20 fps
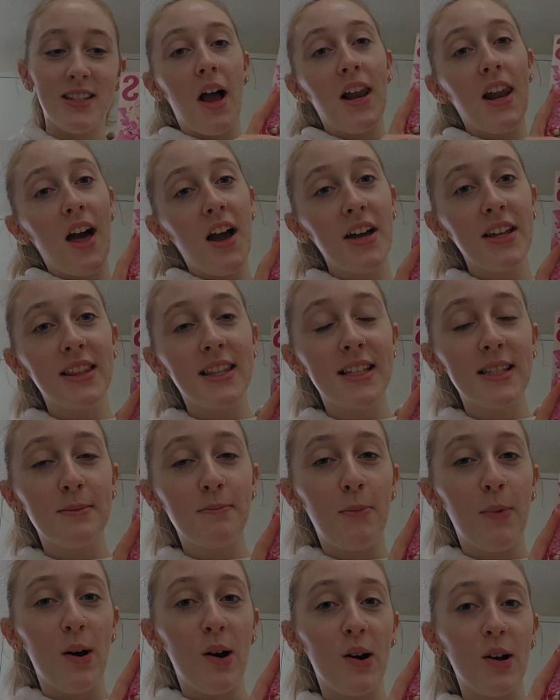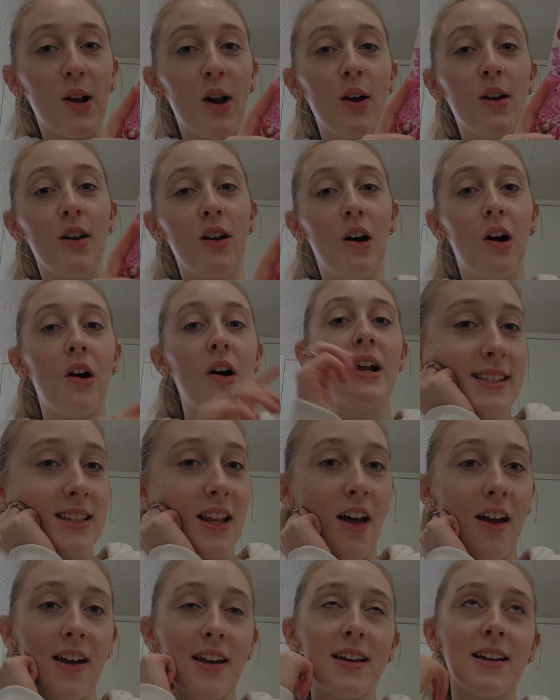I like this book a lot. It's
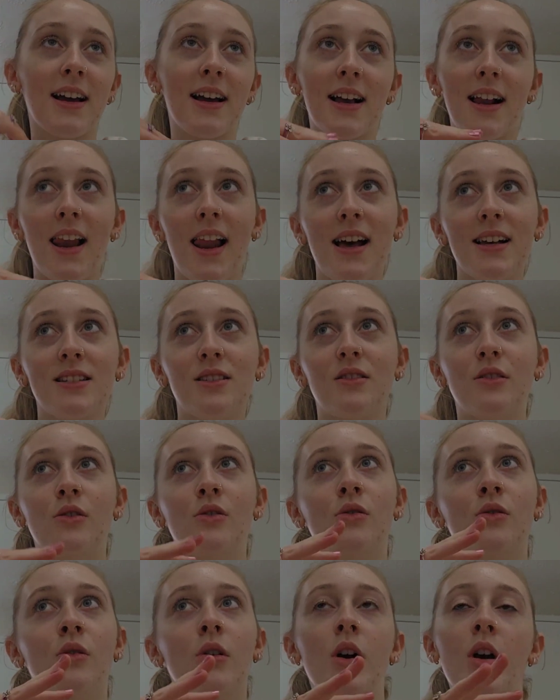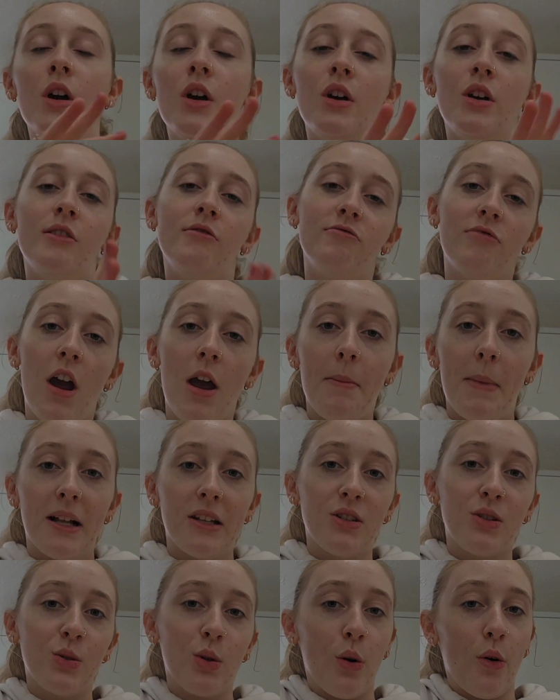like a classical
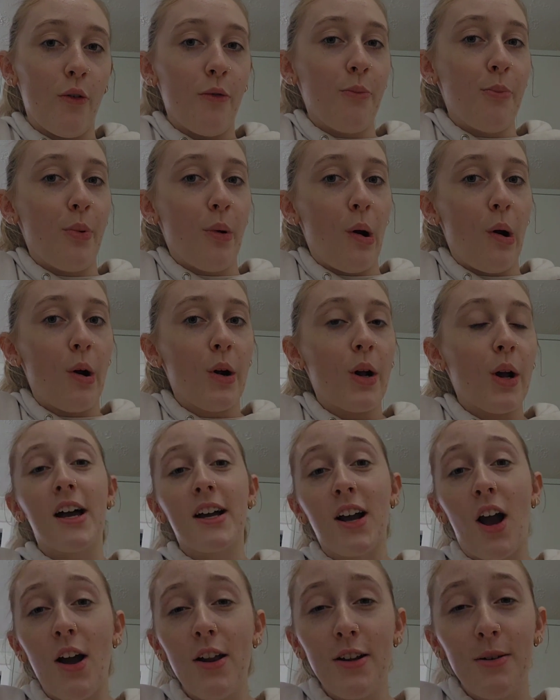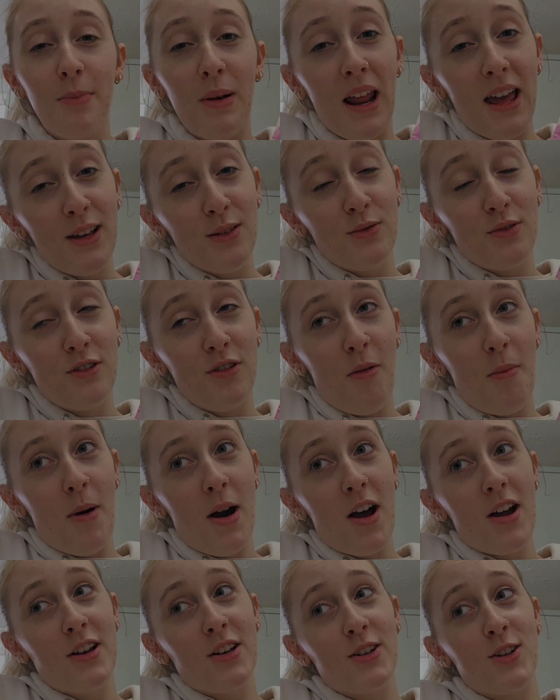romance sort of book that kind of plays with your
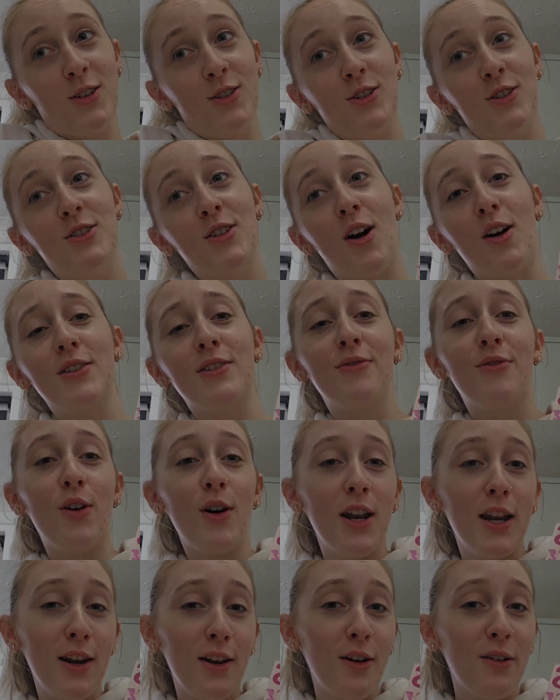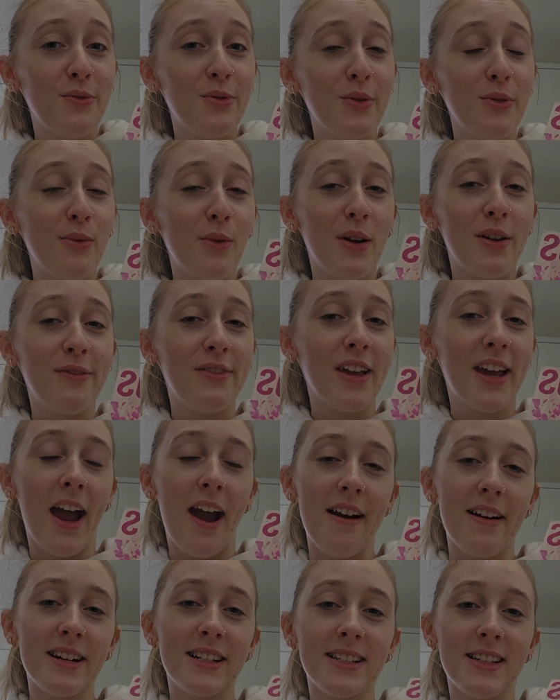mind because you start to fall in love with one of the
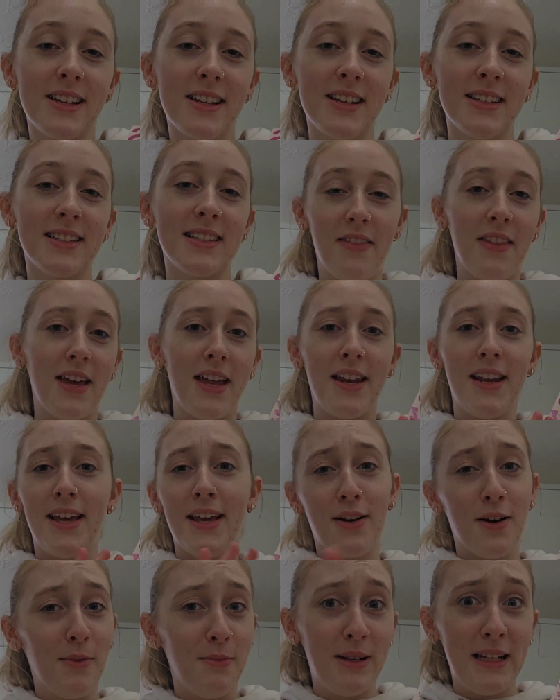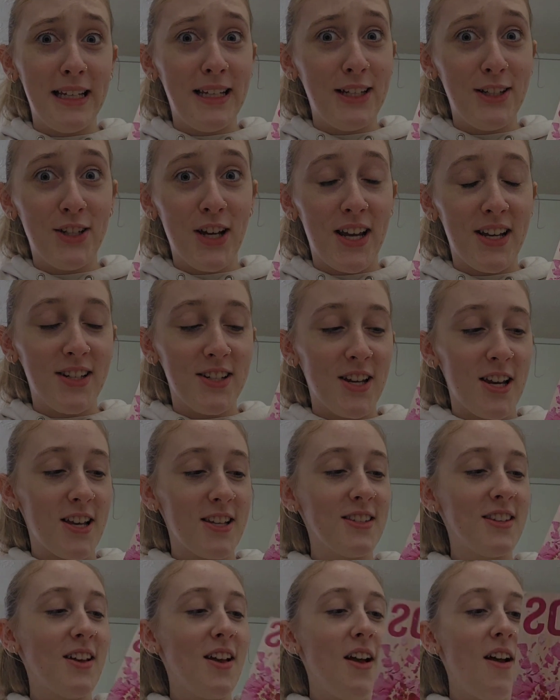characters and then it completely changes.